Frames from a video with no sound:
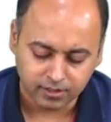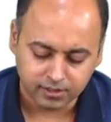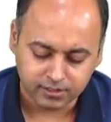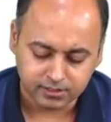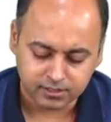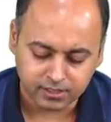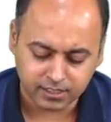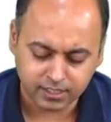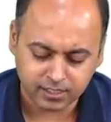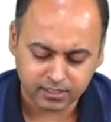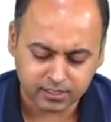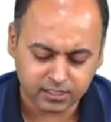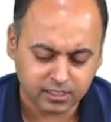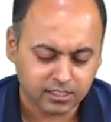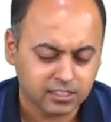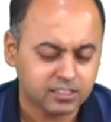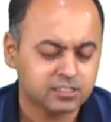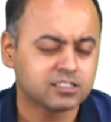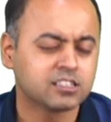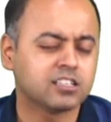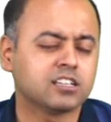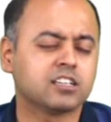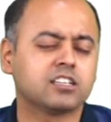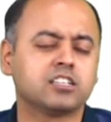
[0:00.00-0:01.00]
Second thing
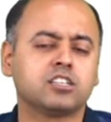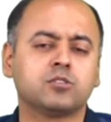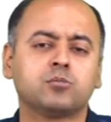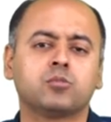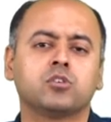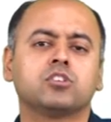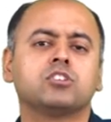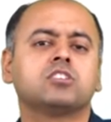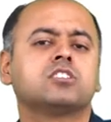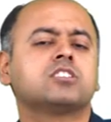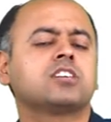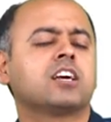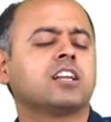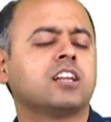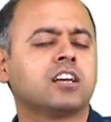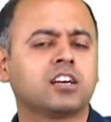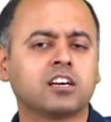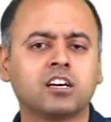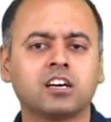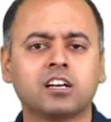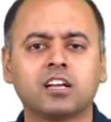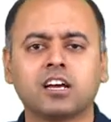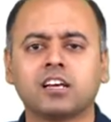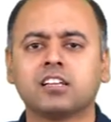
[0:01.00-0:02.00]
is, the deposits can
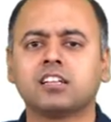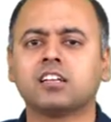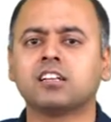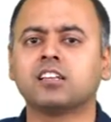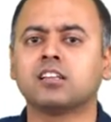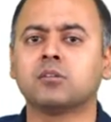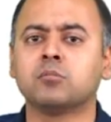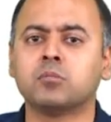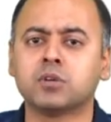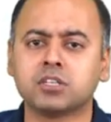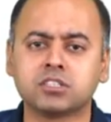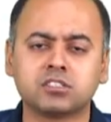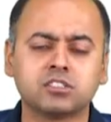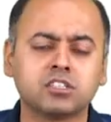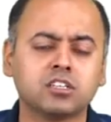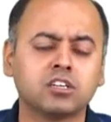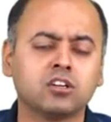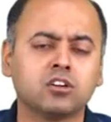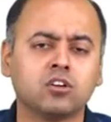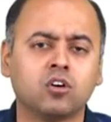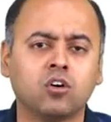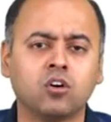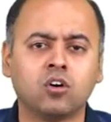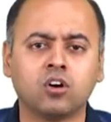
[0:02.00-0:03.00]
occur either in the
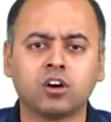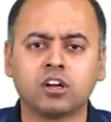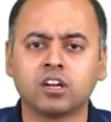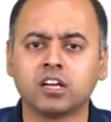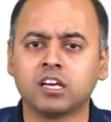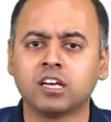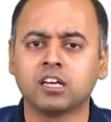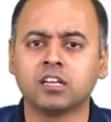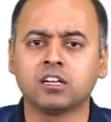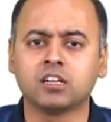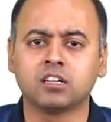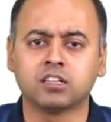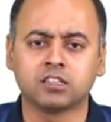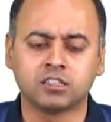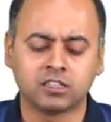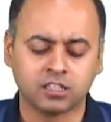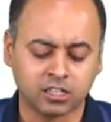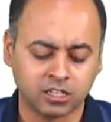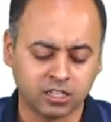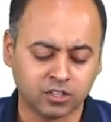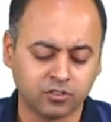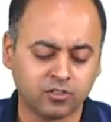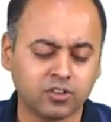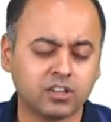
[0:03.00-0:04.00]
muscle or in
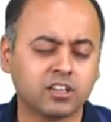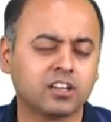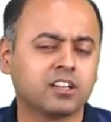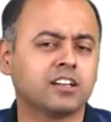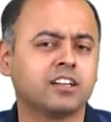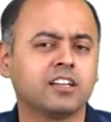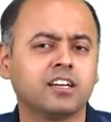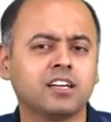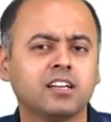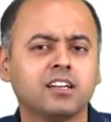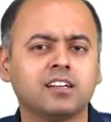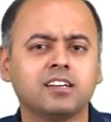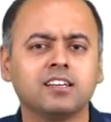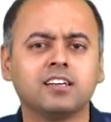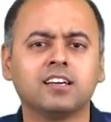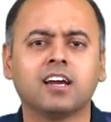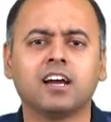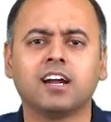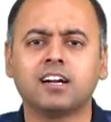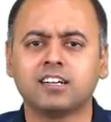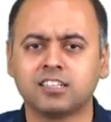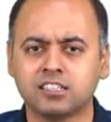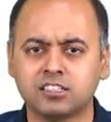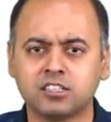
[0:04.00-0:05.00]
the liver. Rarely
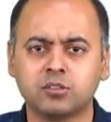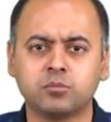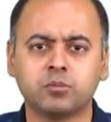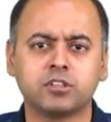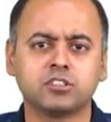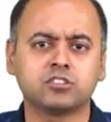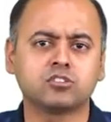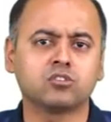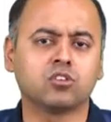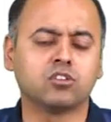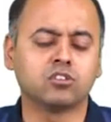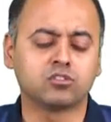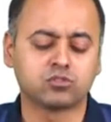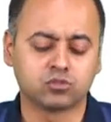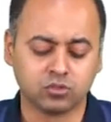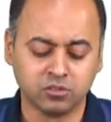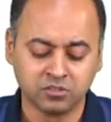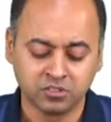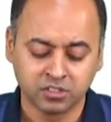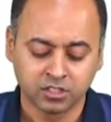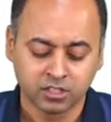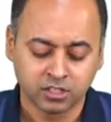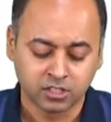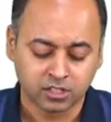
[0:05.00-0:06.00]
at other places
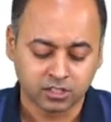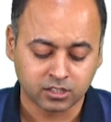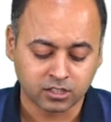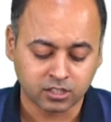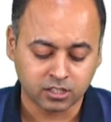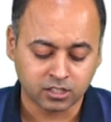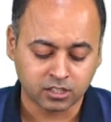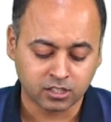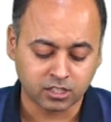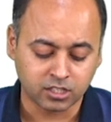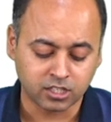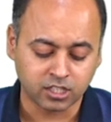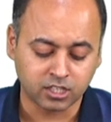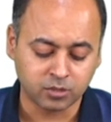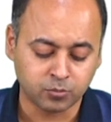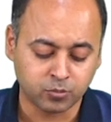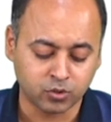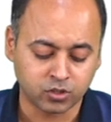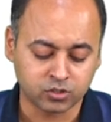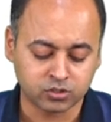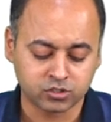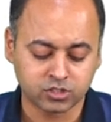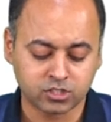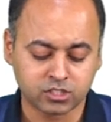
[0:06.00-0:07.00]
also the
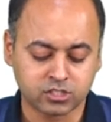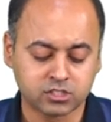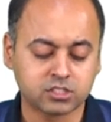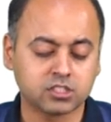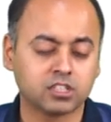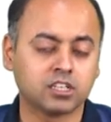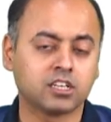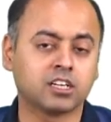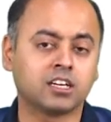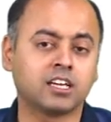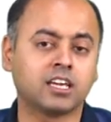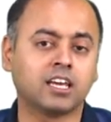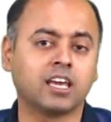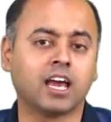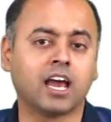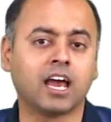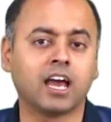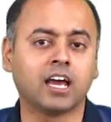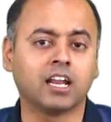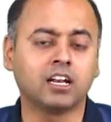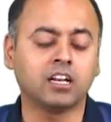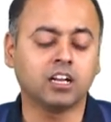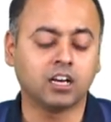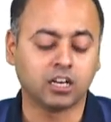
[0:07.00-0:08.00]
deposits
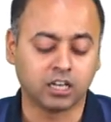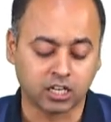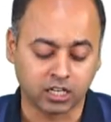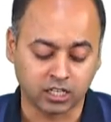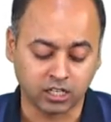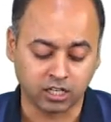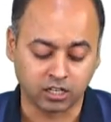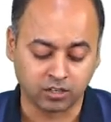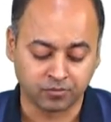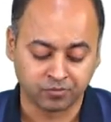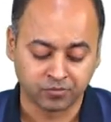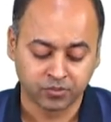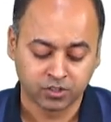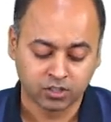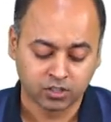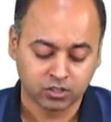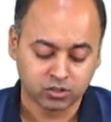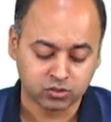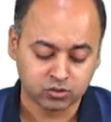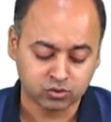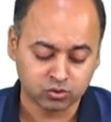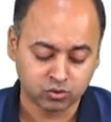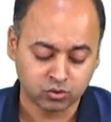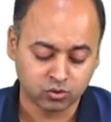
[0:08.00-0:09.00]
can occur.
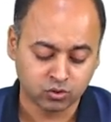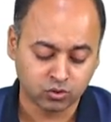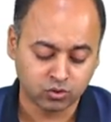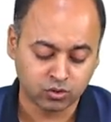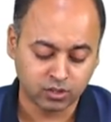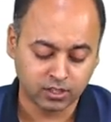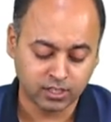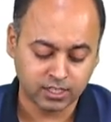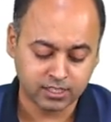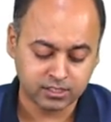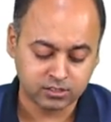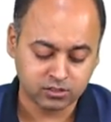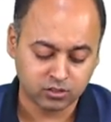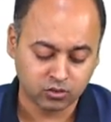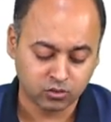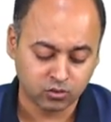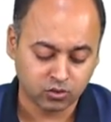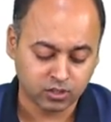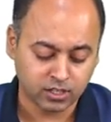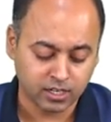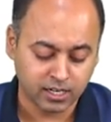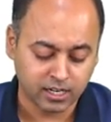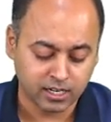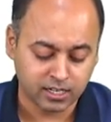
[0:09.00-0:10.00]
So let's
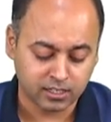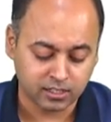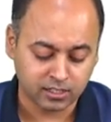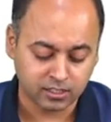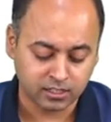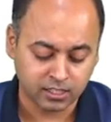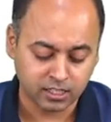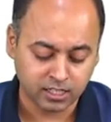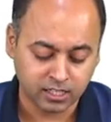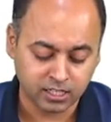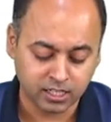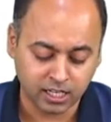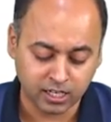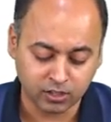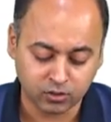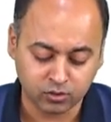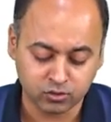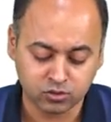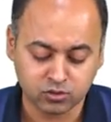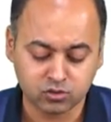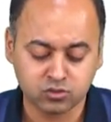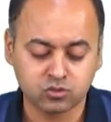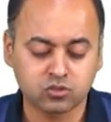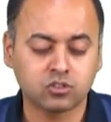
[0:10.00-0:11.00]
look at the
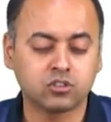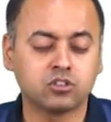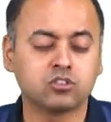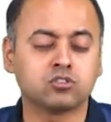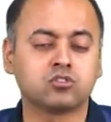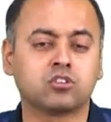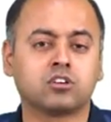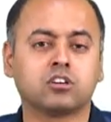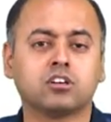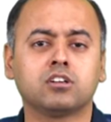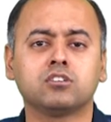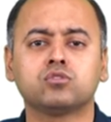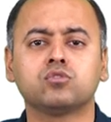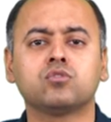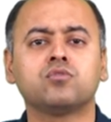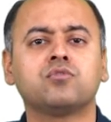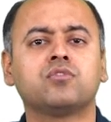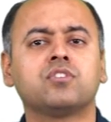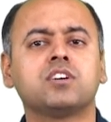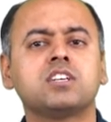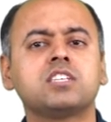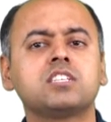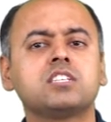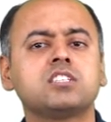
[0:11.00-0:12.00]
glycogen storage disorder. So
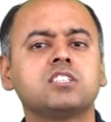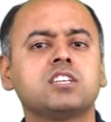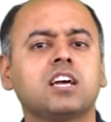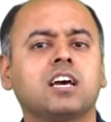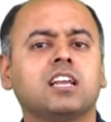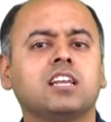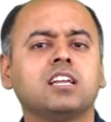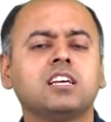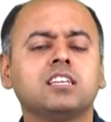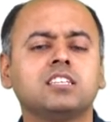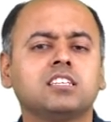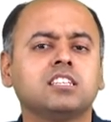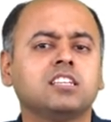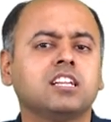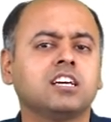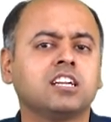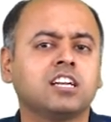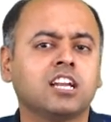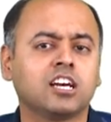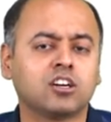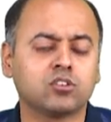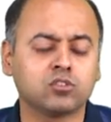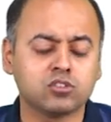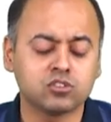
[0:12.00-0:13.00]
first challenge in the
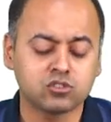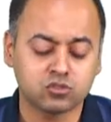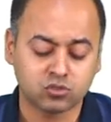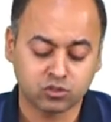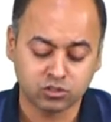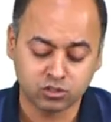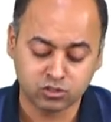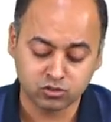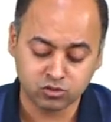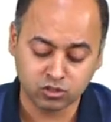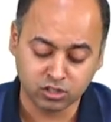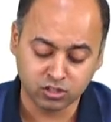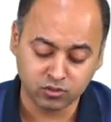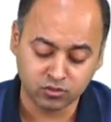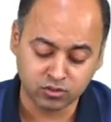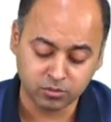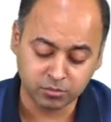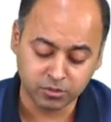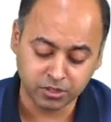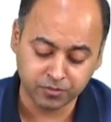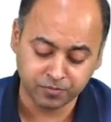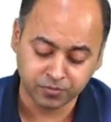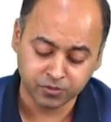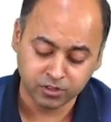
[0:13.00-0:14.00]
glycogen storage disorder will
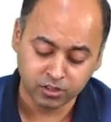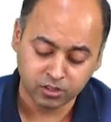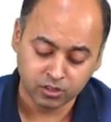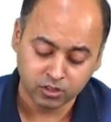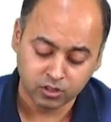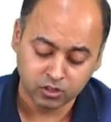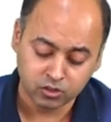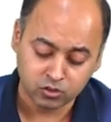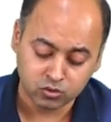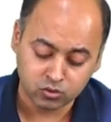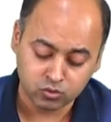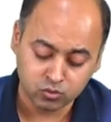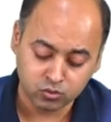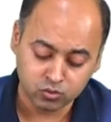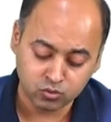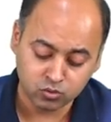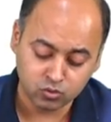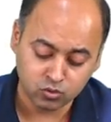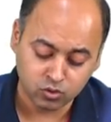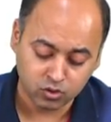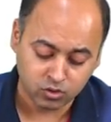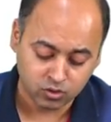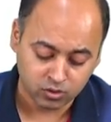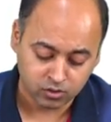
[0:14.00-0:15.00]
be
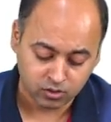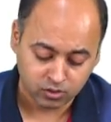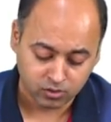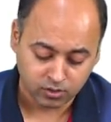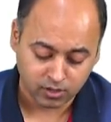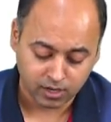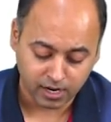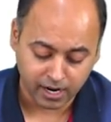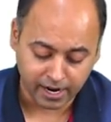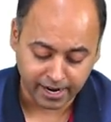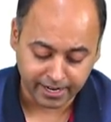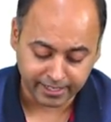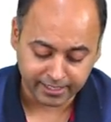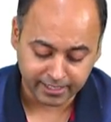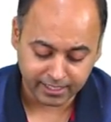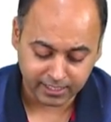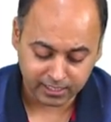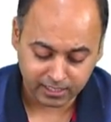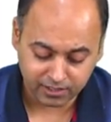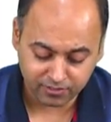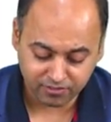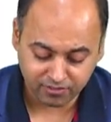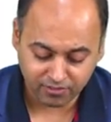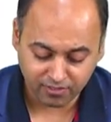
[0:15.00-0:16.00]
to
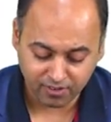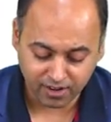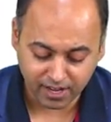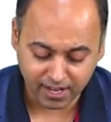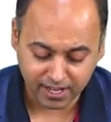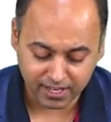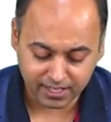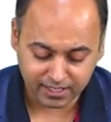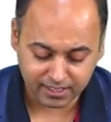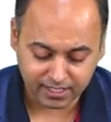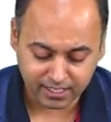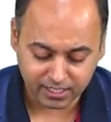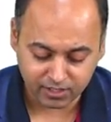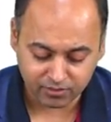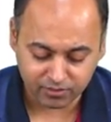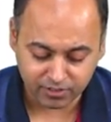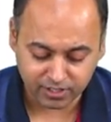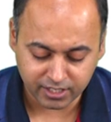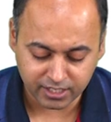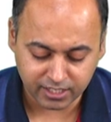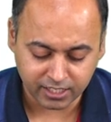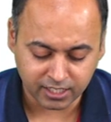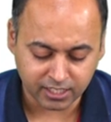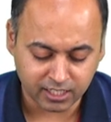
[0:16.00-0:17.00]
identify that
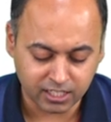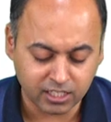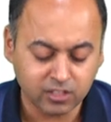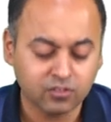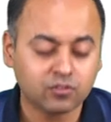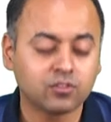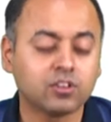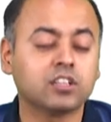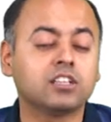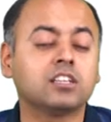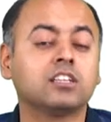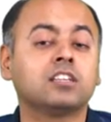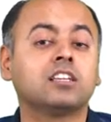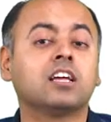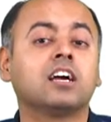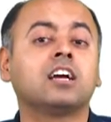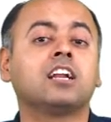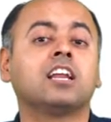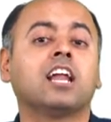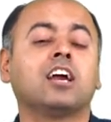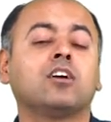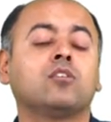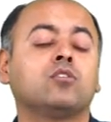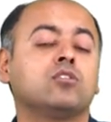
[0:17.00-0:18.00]
we are dealing with the
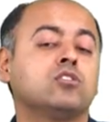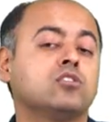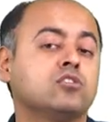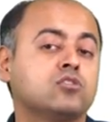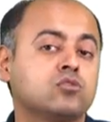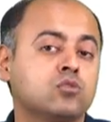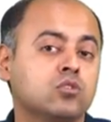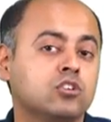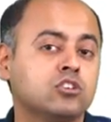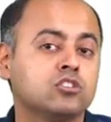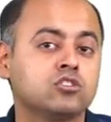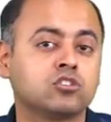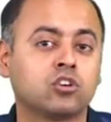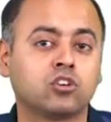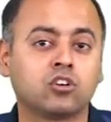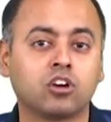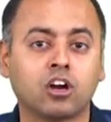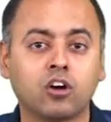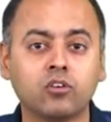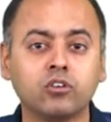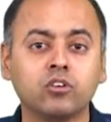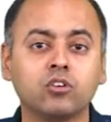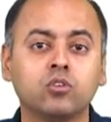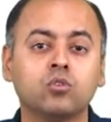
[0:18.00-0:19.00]
glycogen storage disorder.
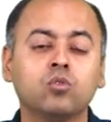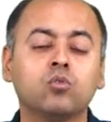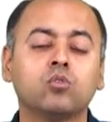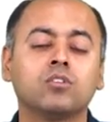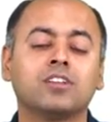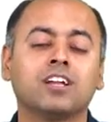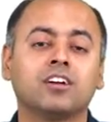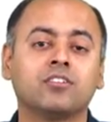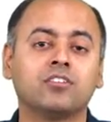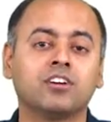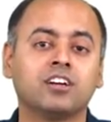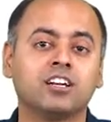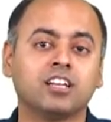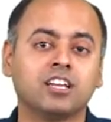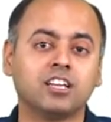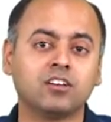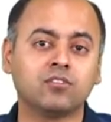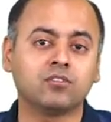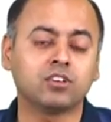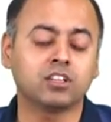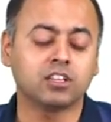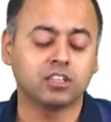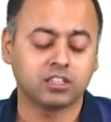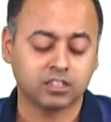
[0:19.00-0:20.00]
How do you know that we are
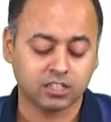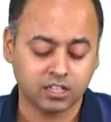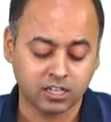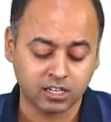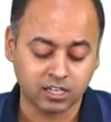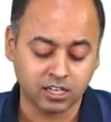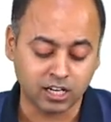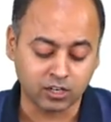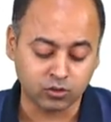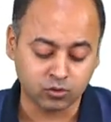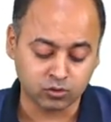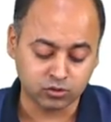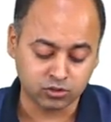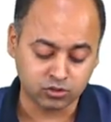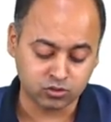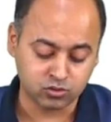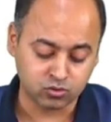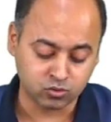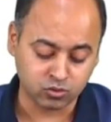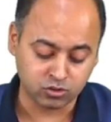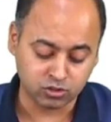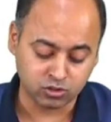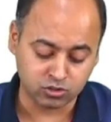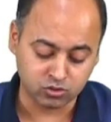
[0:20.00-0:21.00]
dealing with the glycogen
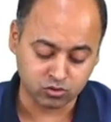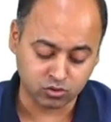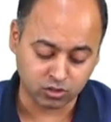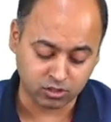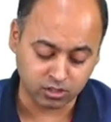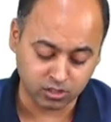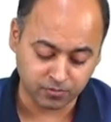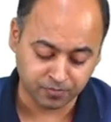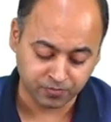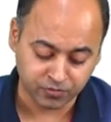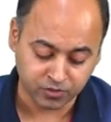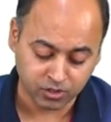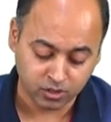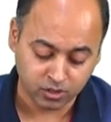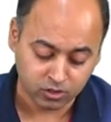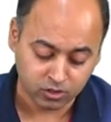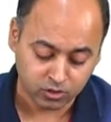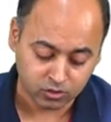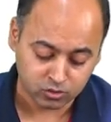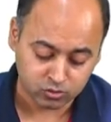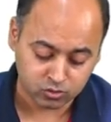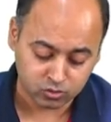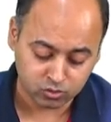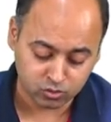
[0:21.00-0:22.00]
storage disorder?
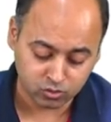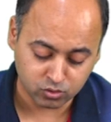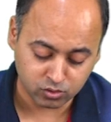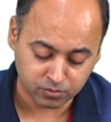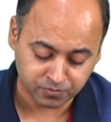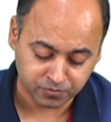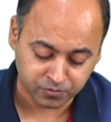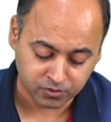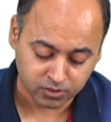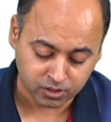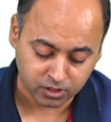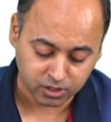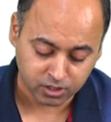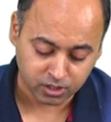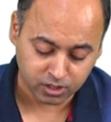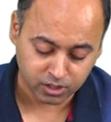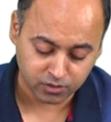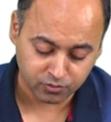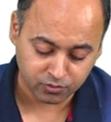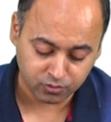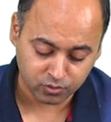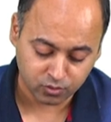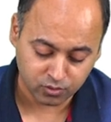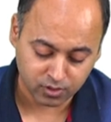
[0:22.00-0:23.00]
So
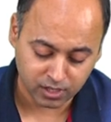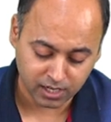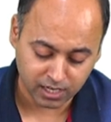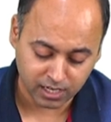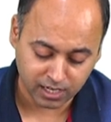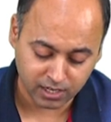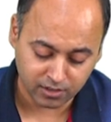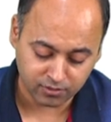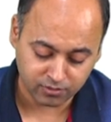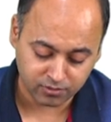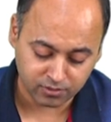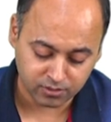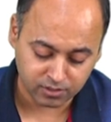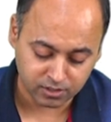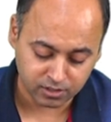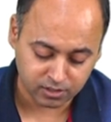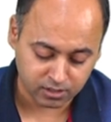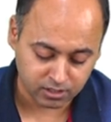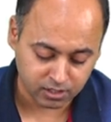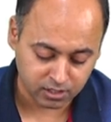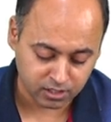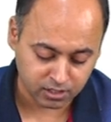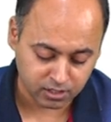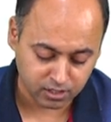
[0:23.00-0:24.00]
if you have
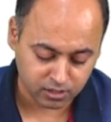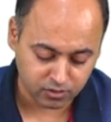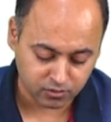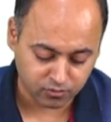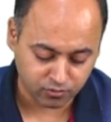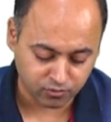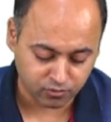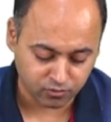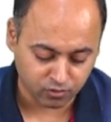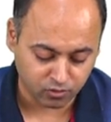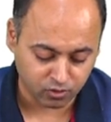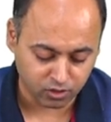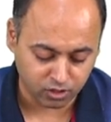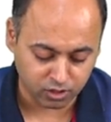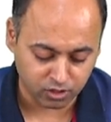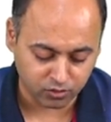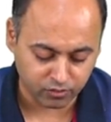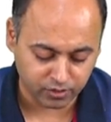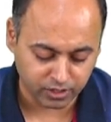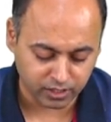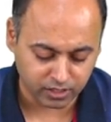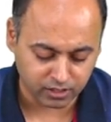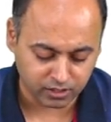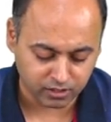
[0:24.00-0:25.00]
the
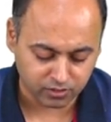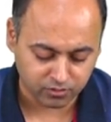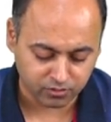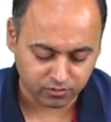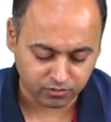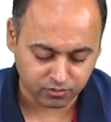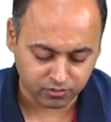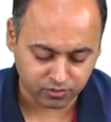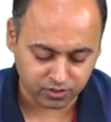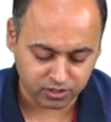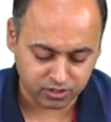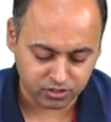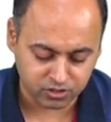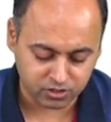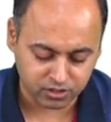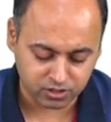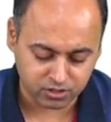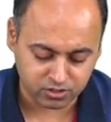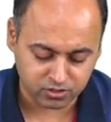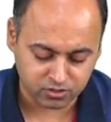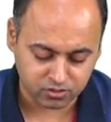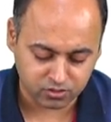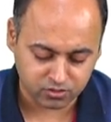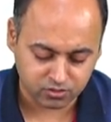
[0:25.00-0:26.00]
following
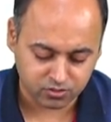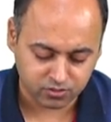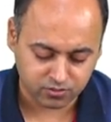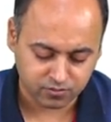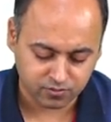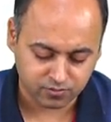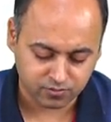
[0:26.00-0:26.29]
features,